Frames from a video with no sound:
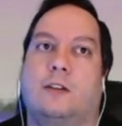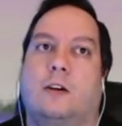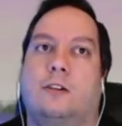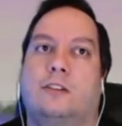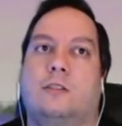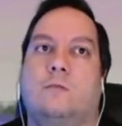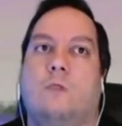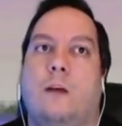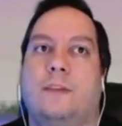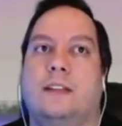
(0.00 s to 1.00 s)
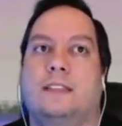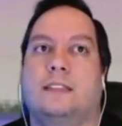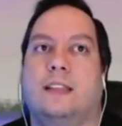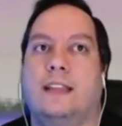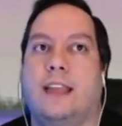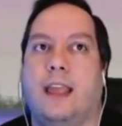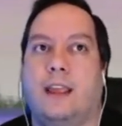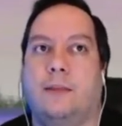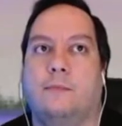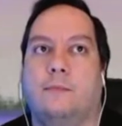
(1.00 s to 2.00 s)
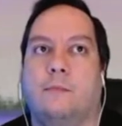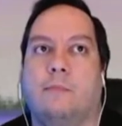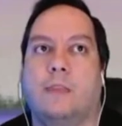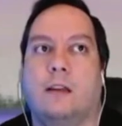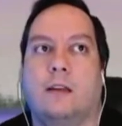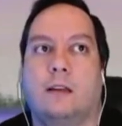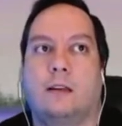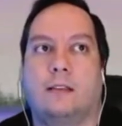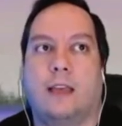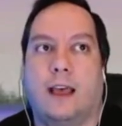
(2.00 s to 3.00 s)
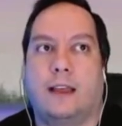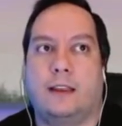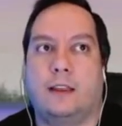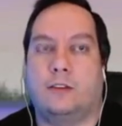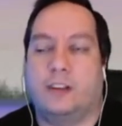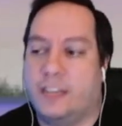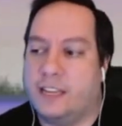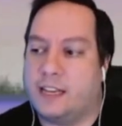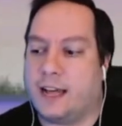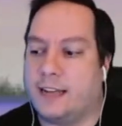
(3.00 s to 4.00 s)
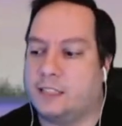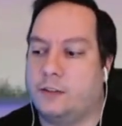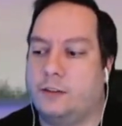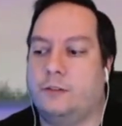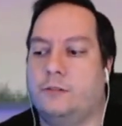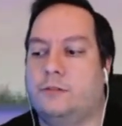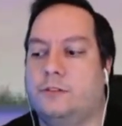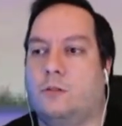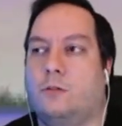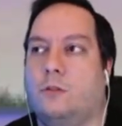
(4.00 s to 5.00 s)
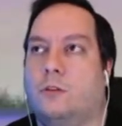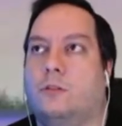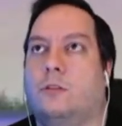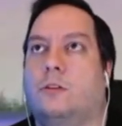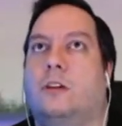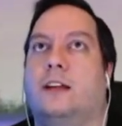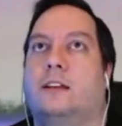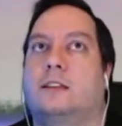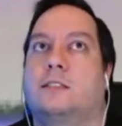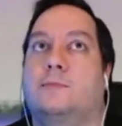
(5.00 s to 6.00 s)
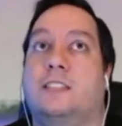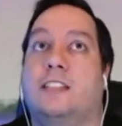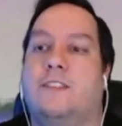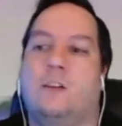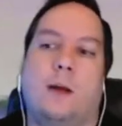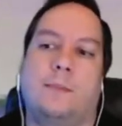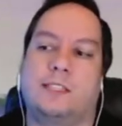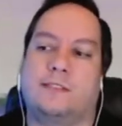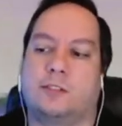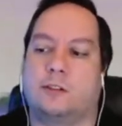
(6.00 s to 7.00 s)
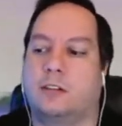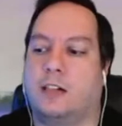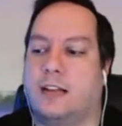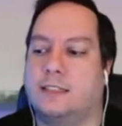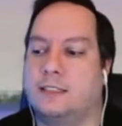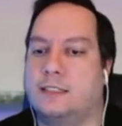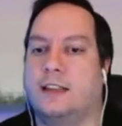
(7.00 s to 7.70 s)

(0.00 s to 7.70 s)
There are some weapons late game that either any class can use, or there are like specific weapons for certain classes.